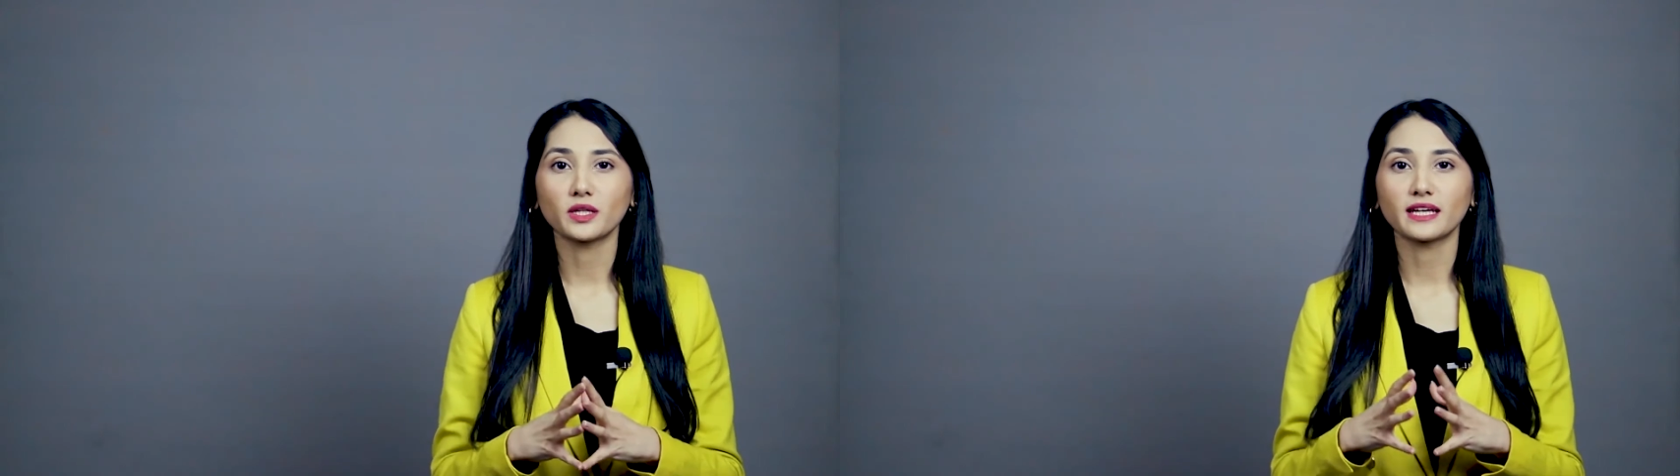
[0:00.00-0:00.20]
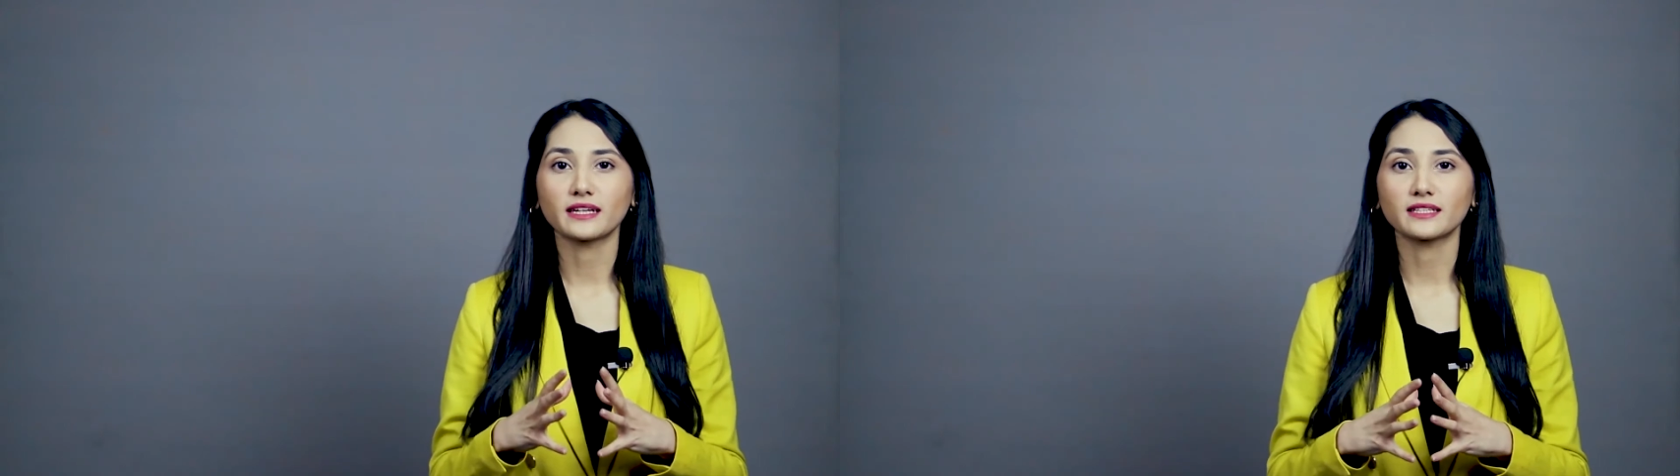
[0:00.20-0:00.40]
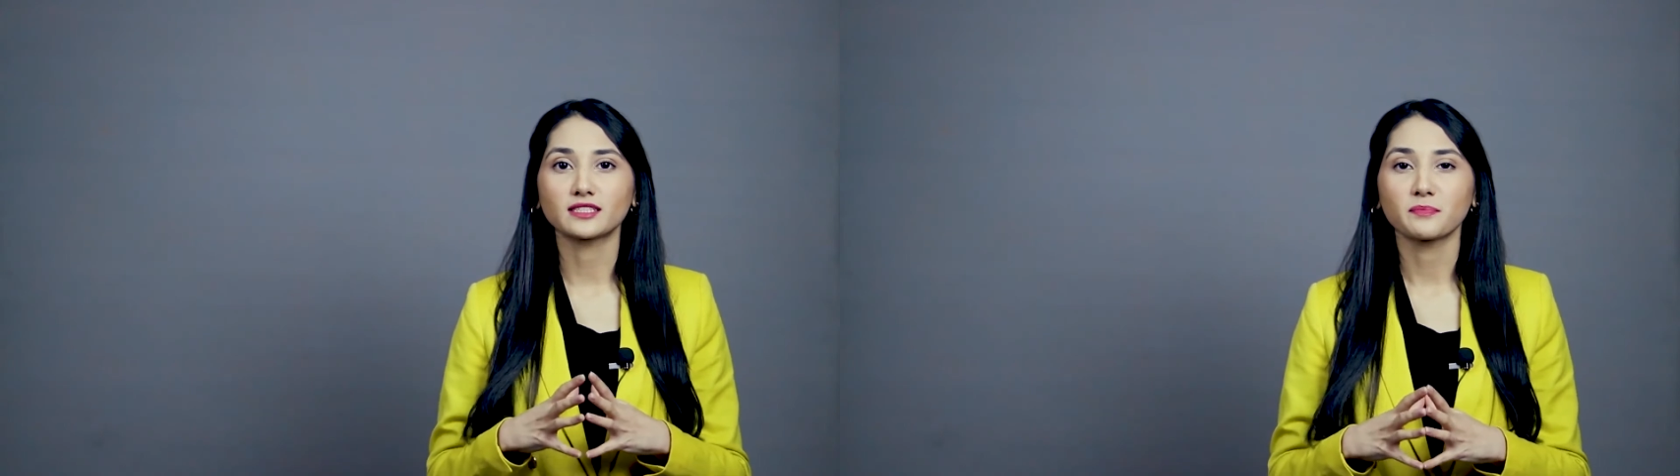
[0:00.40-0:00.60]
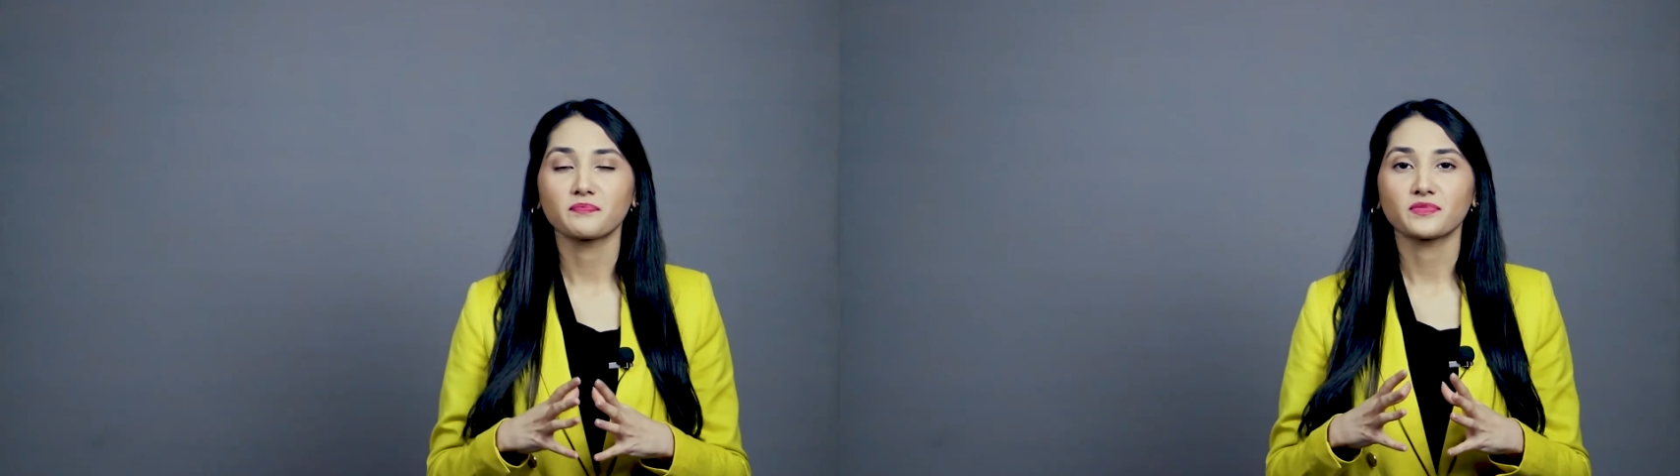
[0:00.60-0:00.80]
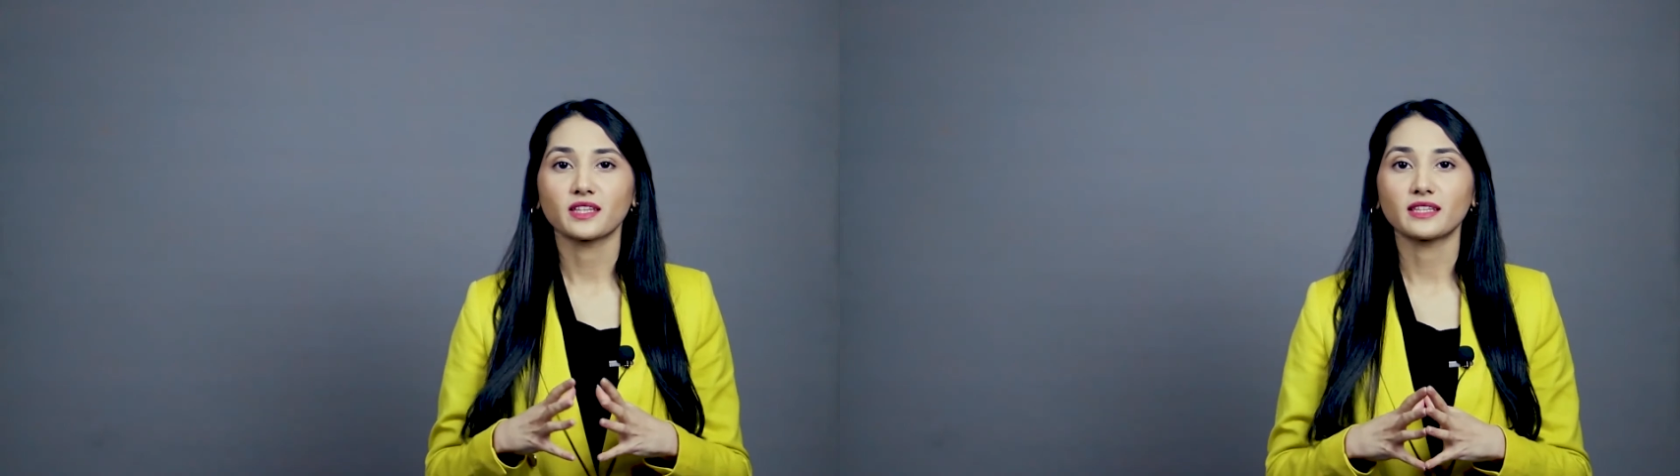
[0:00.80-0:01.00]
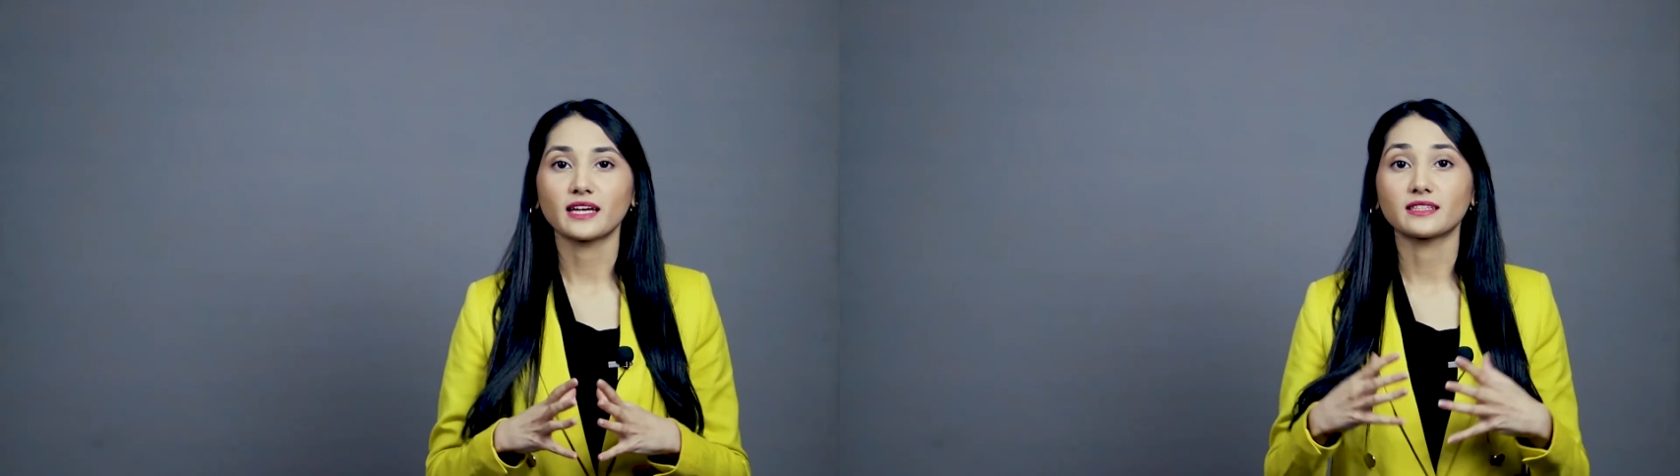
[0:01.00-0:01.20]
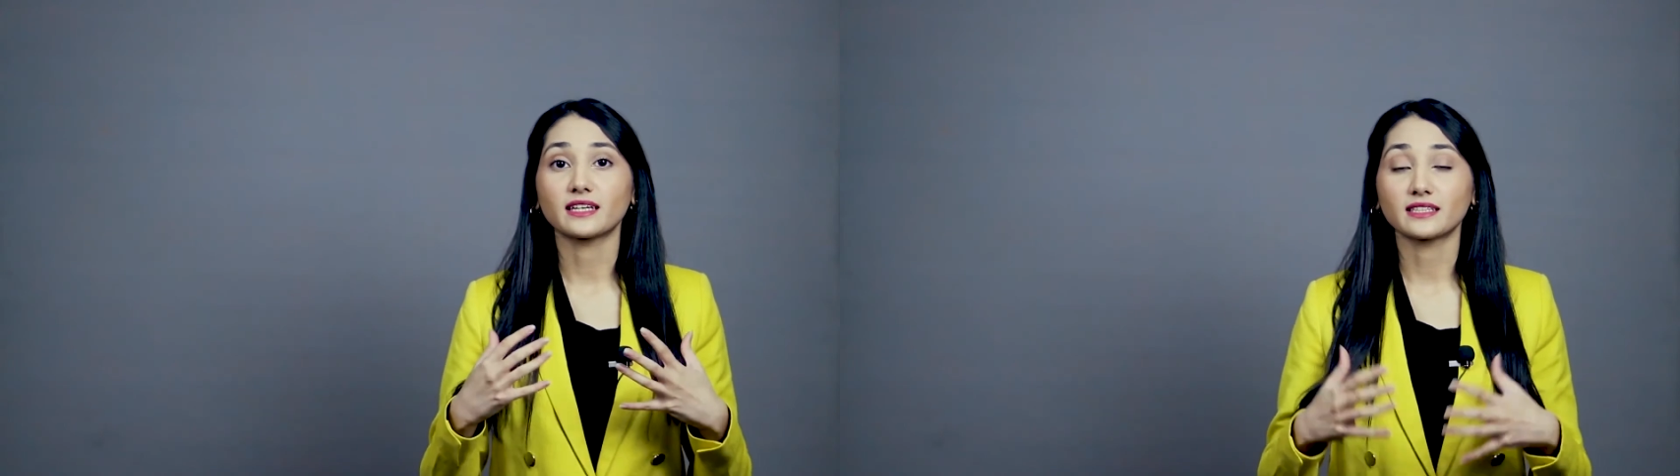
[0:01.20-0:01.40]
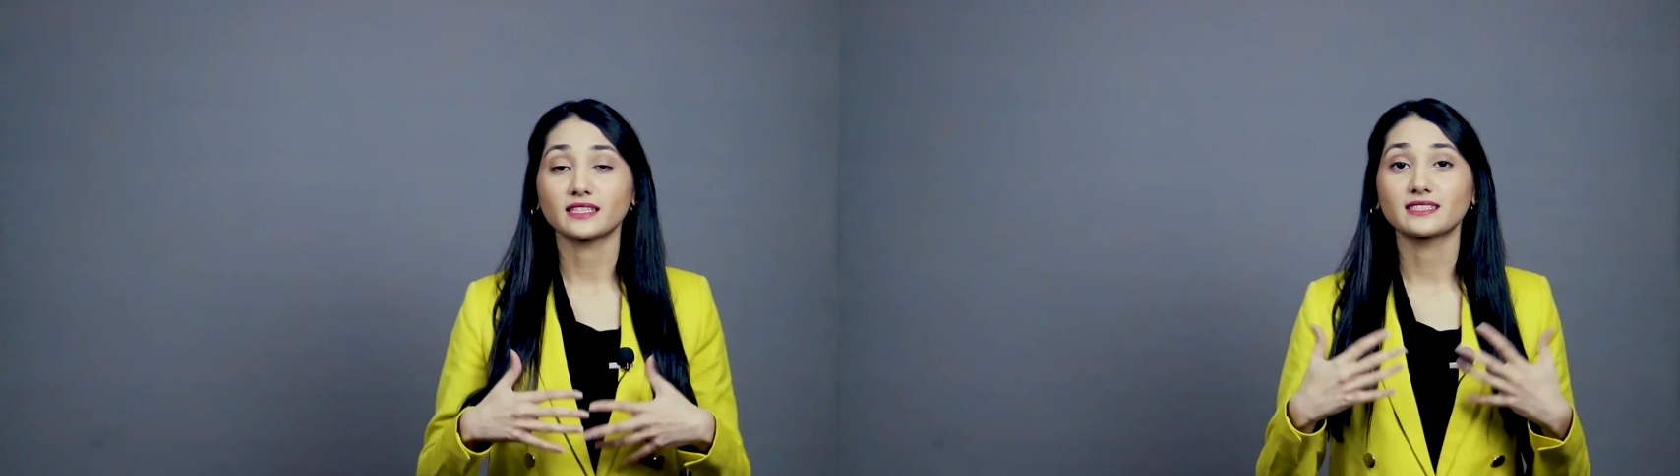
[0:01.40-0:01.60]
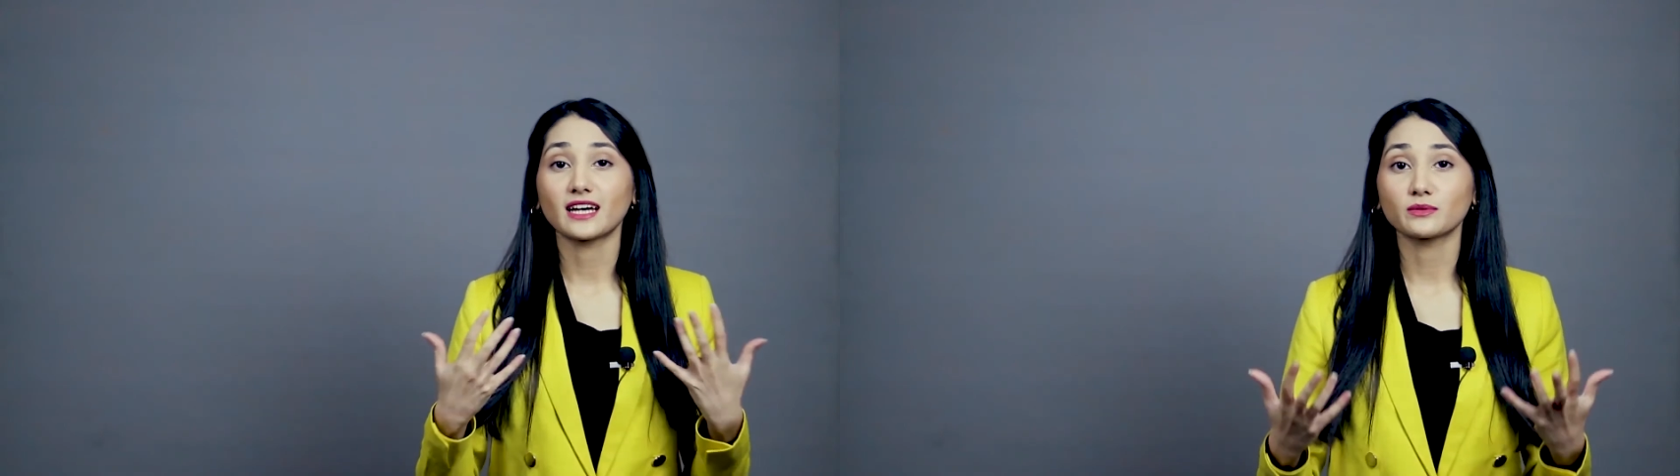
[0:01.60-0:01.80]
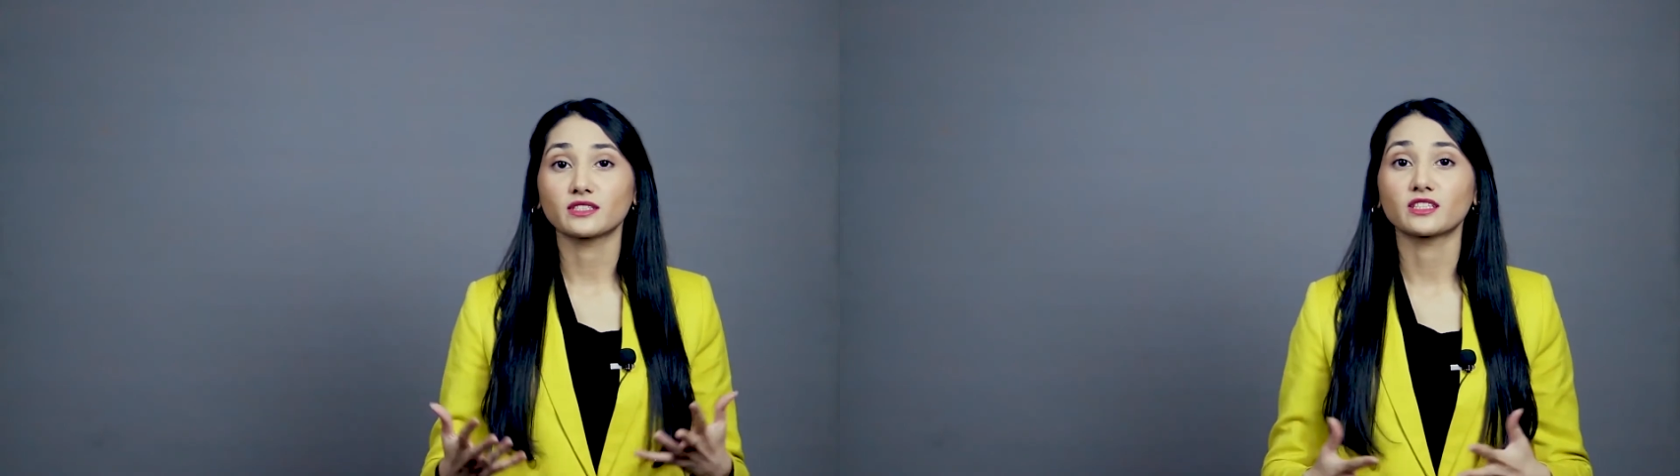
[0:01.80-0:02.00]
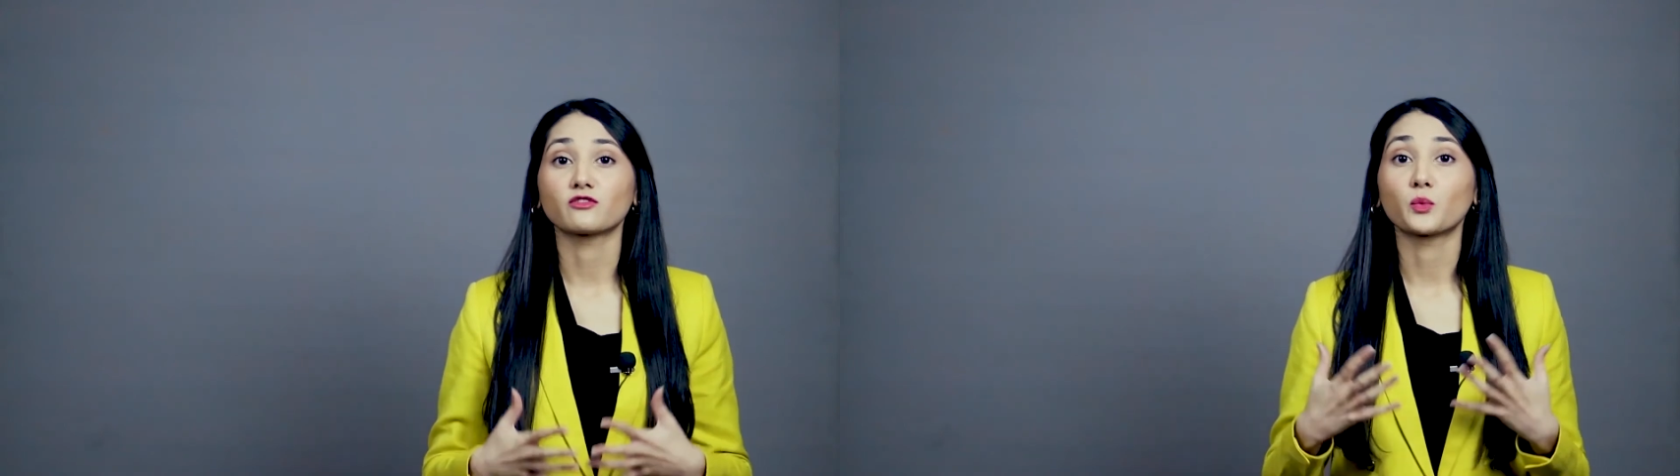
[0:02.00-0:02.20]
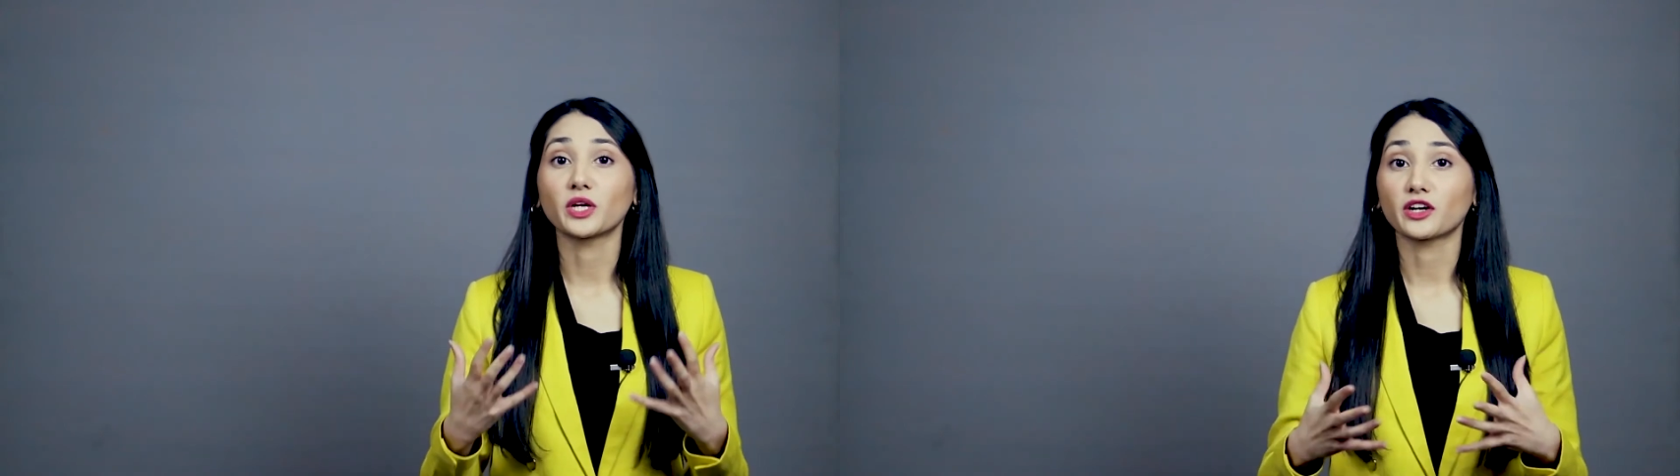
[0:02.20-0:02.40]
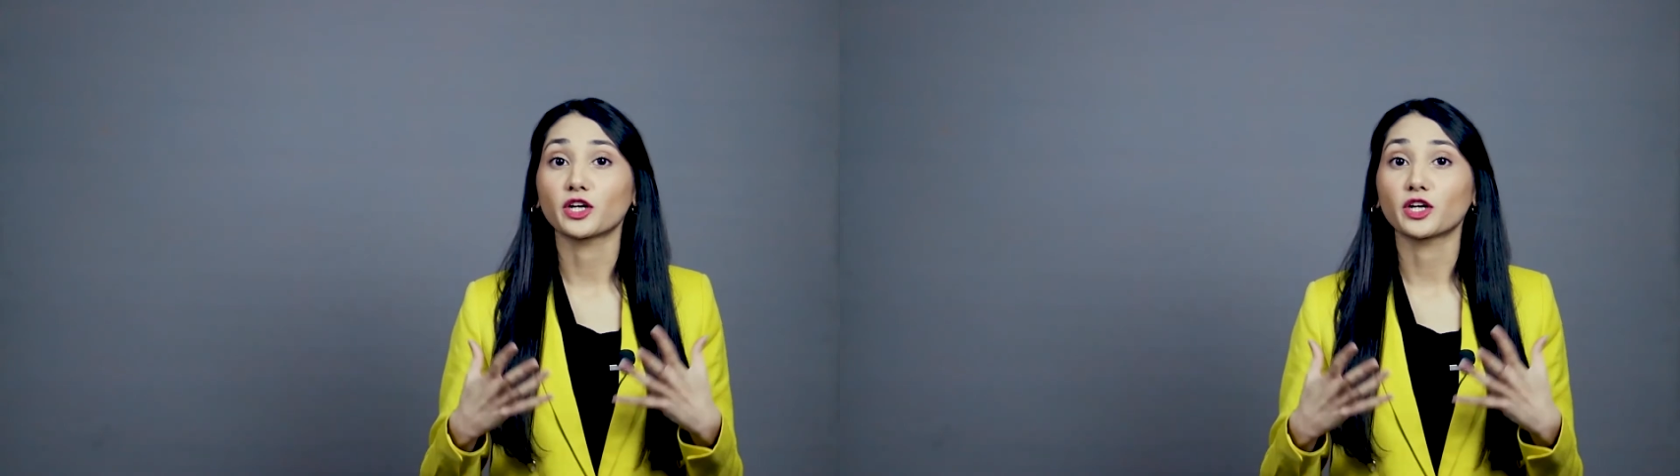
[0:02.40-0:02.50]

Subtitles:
that sounds as if we are